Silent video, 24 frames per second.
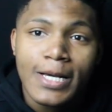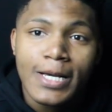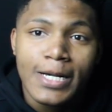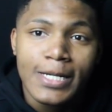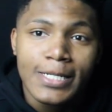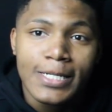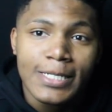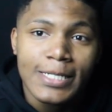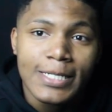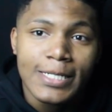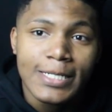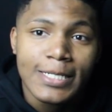
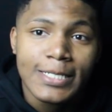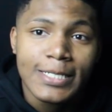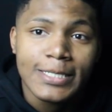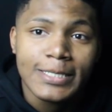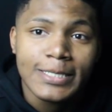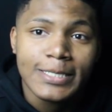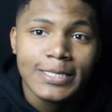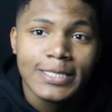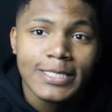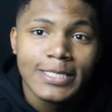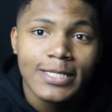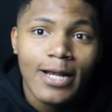Uh,
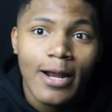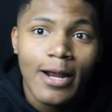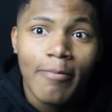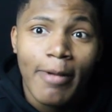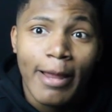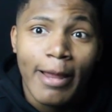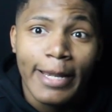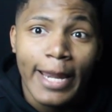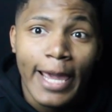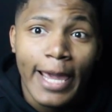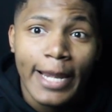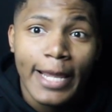sorry
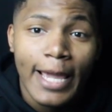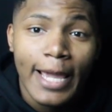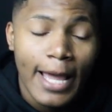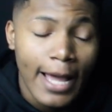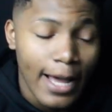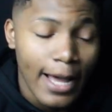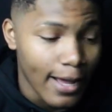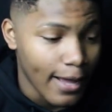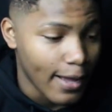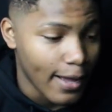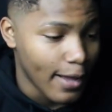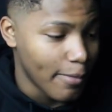about that.
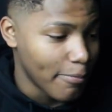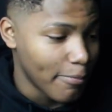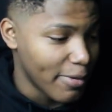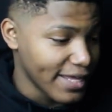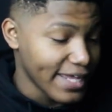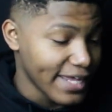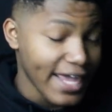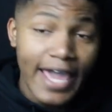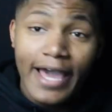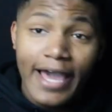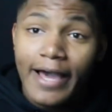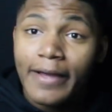Uh,
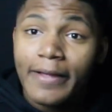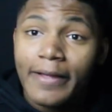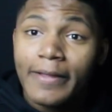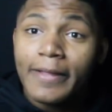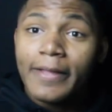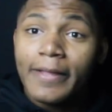but yeah.